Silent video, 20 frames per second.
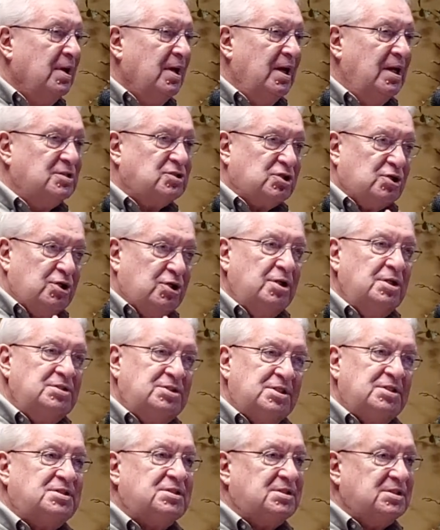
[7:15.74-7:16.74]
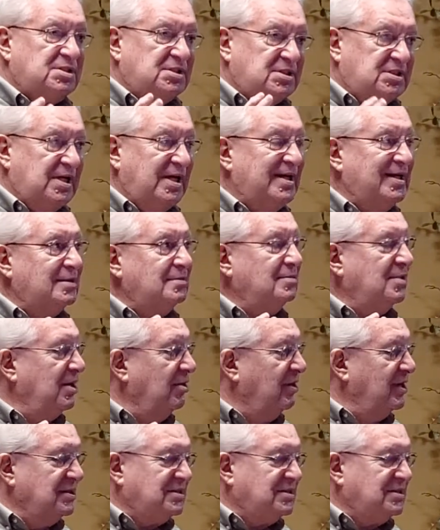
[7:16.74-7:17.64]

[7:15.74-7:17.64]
it's good just to sit, you know,